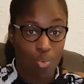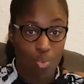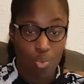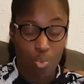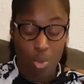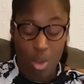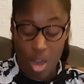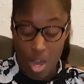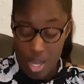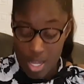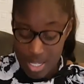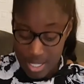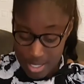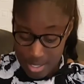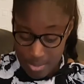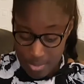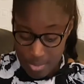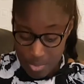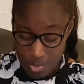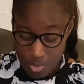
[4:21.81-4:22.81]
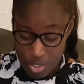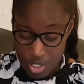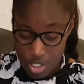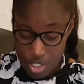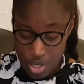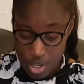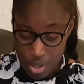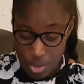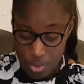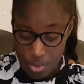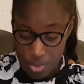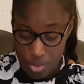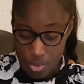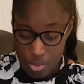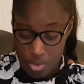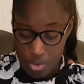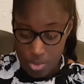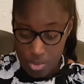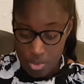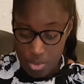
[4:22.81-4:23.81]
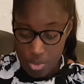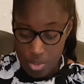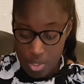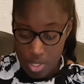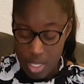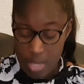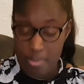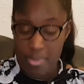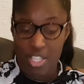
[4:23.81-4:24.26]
what, it